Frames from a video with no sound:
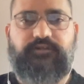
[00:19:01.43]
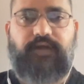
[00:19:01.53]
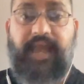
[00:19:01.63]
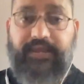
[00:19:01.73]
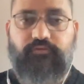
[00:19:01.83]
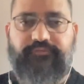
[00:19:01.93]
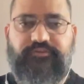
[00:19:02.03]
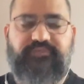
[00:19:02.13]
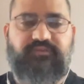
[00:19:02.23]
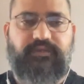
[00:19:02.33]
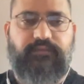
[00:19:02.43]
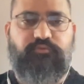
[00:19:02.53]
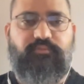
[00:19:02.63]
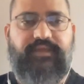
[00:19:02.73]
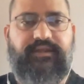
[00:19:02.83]
uh, I don't trust the
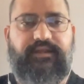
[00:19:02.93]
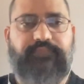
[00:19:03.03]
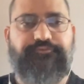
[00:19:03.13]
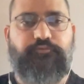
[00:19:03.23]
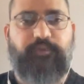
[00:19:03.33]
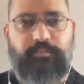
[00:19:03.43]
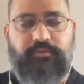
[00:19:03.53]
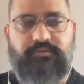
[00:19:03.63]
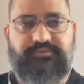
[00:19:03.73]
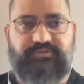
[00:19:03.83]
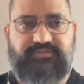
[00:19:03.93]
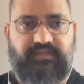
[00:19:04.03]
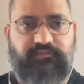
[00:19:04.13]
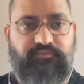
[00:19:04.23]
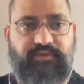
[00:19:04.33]
government, and I'm sure people don't trust the
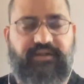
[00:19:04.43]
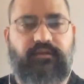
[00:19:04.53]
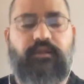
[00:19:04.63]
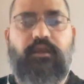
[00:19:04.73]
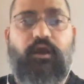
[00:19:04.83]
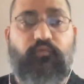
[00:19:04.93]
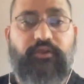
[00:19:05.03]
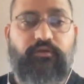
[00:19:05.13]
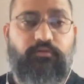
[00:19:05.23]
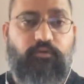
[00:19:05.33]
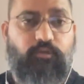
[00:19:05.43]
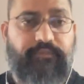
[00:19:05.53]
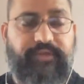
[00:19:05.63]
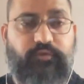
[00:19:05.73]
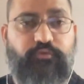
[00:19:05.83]
government, we don't know what
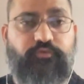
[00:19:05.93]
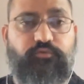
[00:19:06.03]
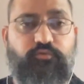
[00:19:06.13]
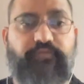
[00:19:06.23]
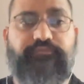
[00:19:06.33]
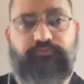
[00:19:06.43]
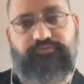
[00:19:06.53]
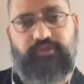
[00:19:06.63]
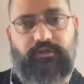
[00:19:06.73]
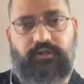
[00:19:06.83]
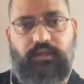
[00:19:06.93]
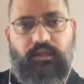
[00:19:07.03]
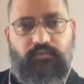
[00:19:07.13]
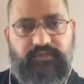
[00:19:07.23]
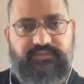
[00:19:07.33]
they're going to do in future
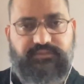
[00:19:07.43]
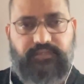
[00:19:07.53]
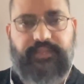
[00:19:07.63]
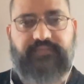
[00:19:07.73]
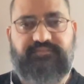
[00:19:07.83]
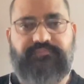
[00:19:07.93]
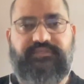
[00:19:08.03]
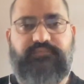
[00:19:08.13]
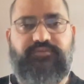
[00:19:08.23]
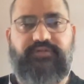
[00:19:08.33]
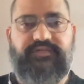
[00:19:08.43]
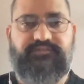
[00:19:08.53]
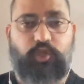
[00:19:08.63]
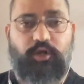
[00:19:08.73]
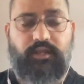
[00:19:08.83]
once 30th September is
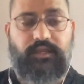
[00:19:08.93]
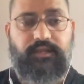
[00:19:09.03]
gone.